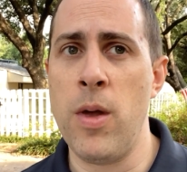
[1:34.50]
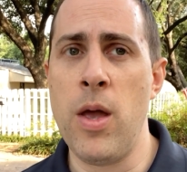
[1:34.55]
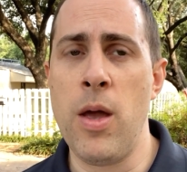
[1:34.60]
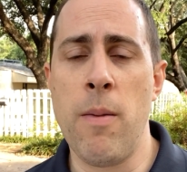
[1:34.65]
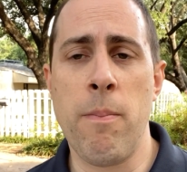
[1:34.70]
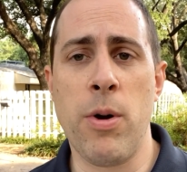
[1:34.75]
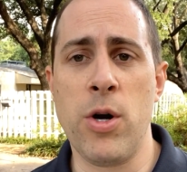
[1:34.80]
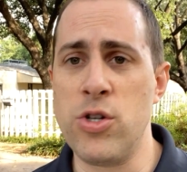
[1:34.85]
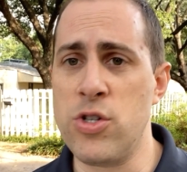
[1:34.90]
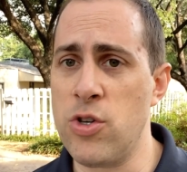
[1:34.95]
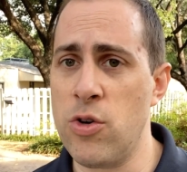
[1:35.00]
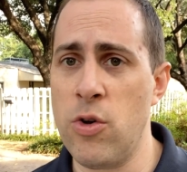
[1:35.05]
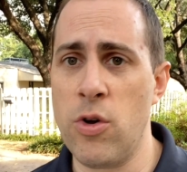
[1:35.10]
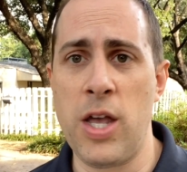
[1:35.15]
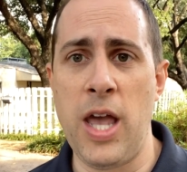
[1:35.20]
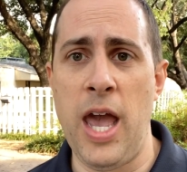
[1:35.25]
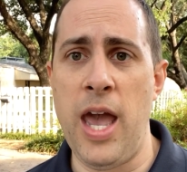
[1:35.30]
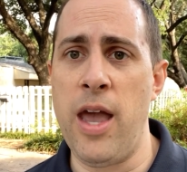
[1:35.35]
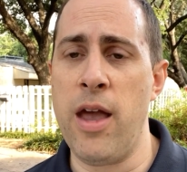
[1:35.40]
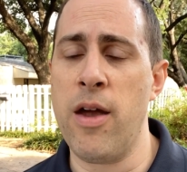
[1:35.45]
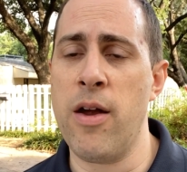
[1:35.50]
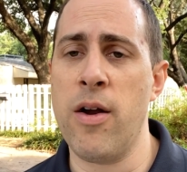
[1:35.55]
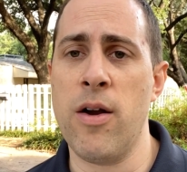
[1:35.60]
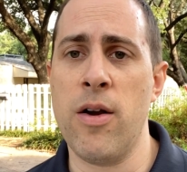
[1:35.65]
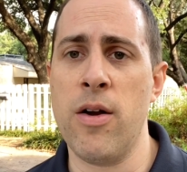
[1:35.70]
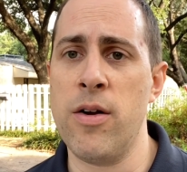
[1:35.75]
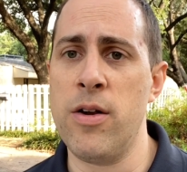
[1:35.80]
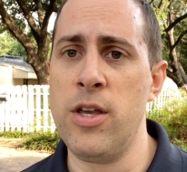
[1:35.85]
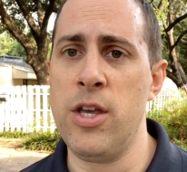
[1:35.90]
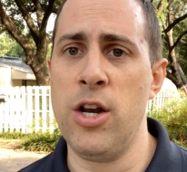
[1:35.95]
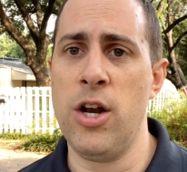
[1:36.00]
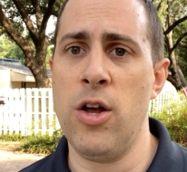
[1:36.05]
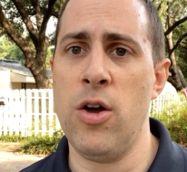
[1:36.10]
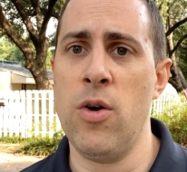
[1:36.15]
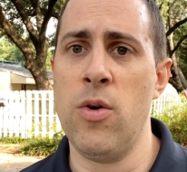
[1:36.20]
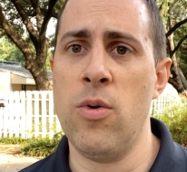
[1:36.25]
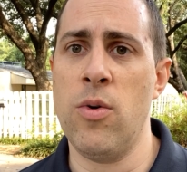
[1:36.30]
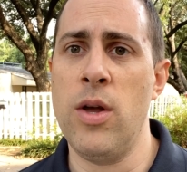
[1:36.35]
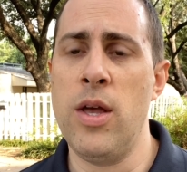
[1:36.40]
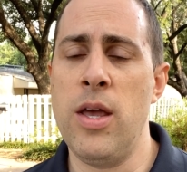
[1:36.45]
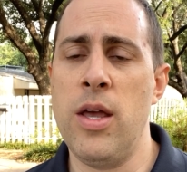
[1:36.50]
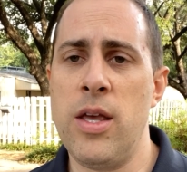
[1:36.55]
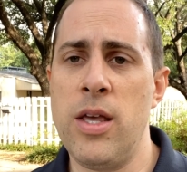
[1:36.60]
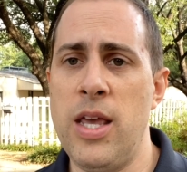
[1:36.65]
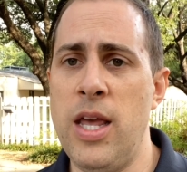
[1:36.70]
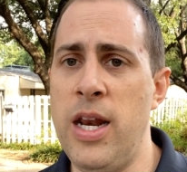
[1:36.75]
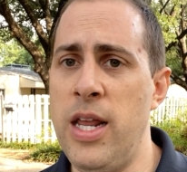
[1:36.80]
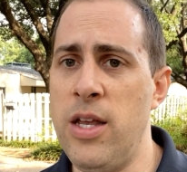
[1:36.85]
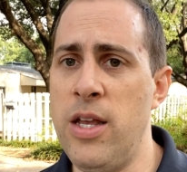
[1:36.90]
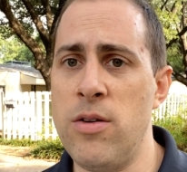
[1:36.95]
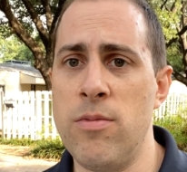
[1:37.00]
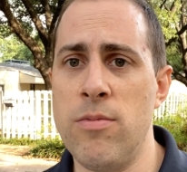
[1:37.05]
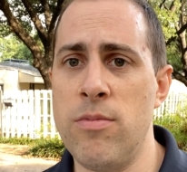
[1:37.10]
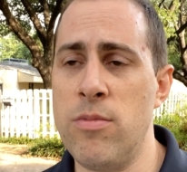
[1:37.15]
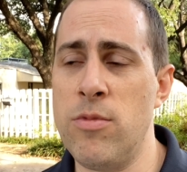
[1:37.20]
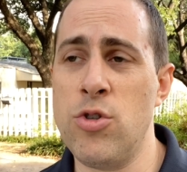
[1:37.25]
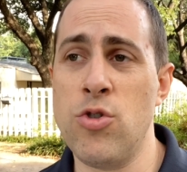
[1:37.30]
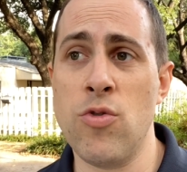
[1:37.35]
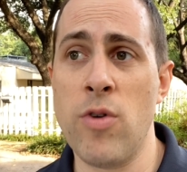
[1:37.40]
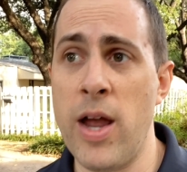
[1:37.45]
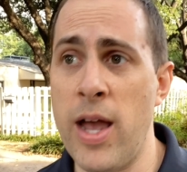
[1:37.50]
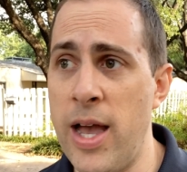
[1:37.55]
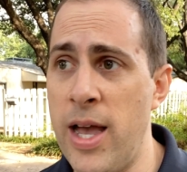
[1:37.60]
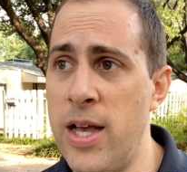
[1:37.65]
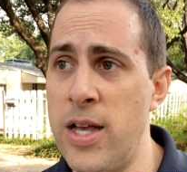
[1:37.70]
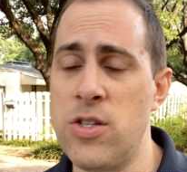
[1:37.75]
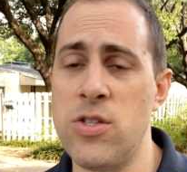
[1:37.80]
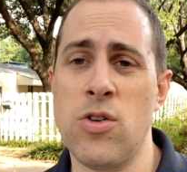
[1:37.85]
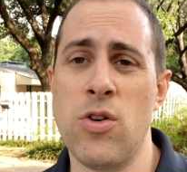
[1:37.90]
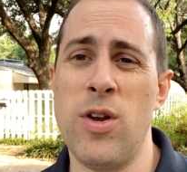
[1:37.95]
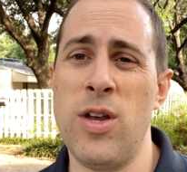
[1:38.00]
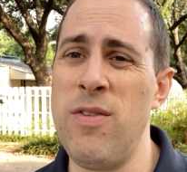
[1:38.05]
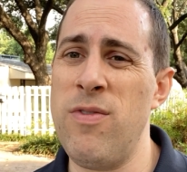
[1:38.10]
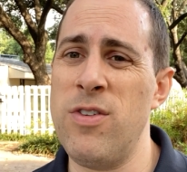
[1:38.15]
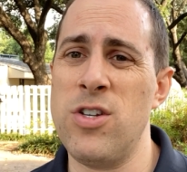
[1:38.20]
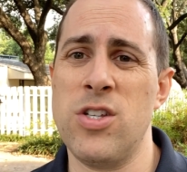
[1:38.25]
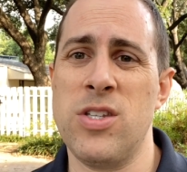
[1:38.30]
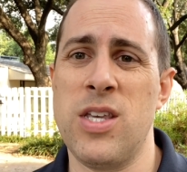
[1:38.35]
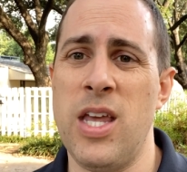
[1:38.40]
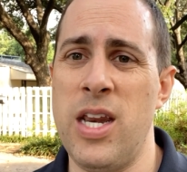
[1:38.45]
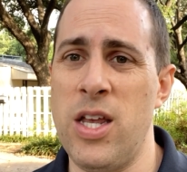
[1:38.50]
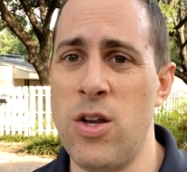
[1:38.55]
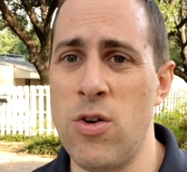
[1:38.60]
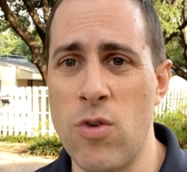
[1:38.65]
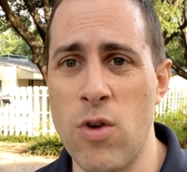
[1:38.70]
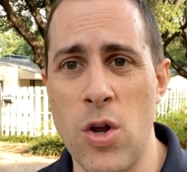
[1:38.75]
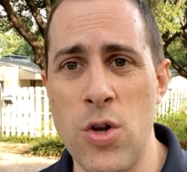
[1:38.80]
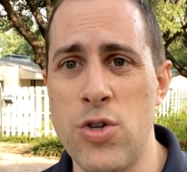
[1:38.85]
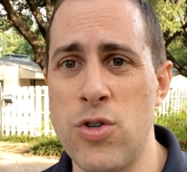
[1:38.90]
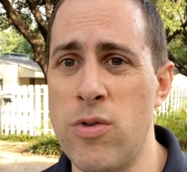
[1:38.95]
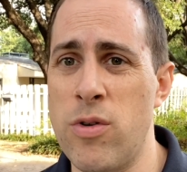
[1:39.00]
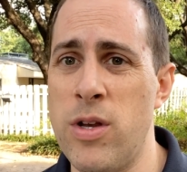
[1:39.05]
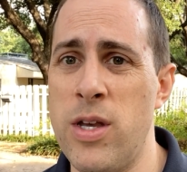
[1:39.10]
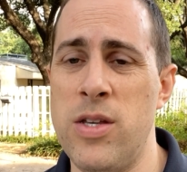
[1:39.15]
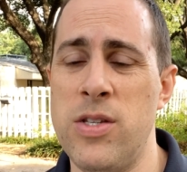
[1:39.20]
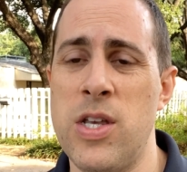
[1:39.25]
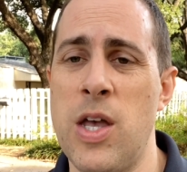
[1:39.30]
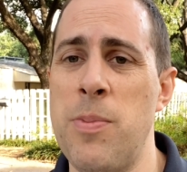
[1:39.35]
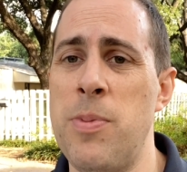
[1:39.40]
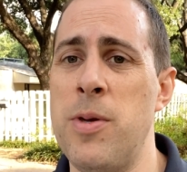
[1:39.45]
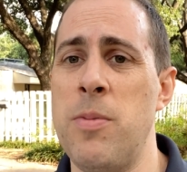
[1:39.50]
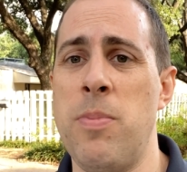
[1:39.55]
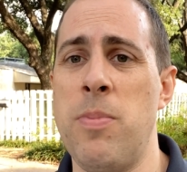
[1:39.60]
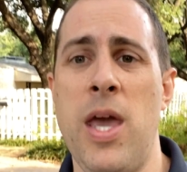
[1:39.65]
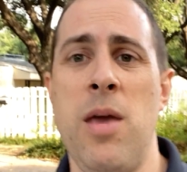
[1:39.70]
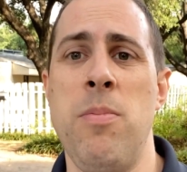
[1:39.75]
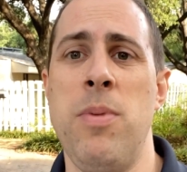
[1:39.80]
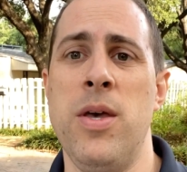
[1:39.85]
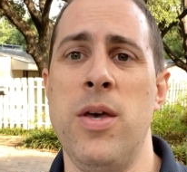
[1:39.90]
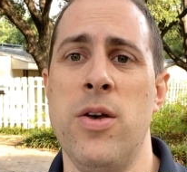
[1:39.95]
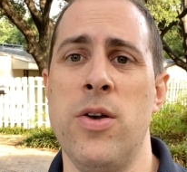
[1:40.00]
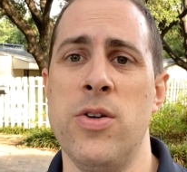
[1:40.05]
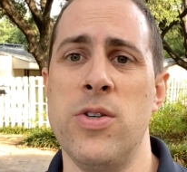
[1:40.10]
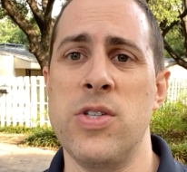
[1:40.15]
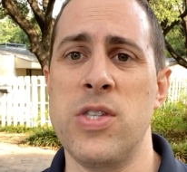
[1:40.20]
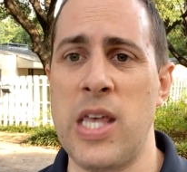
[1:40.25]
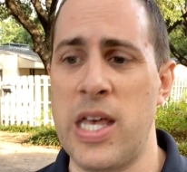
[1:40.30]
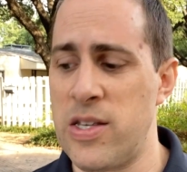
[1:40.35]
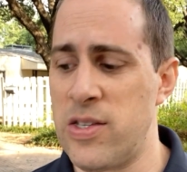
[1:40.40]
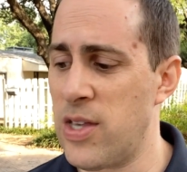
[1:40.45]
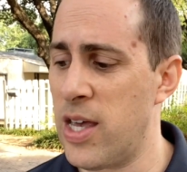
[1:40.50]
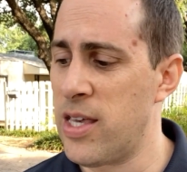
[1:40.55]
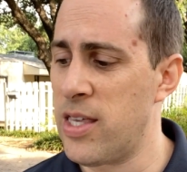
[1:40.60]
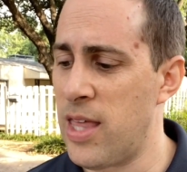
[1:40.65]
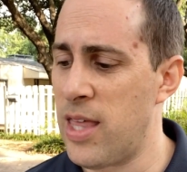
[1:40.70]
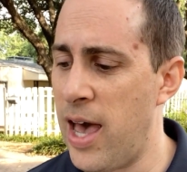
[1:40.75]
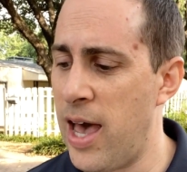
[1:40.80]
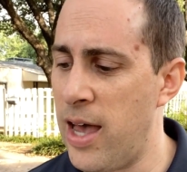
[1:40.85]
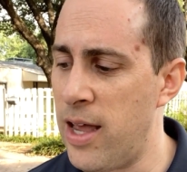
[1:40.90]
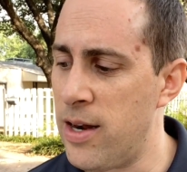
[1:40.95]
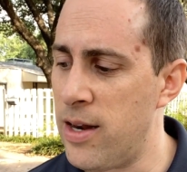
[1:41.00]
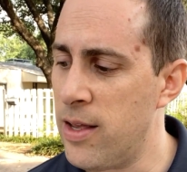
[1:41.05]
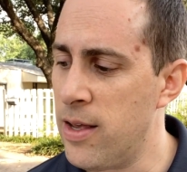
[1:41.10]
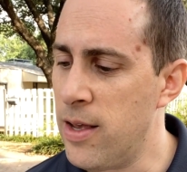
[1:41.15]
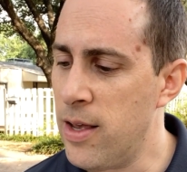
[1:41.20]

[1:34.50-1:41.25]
personal care, getting dressed, or even just getting groceries, helping pay bills, things like that.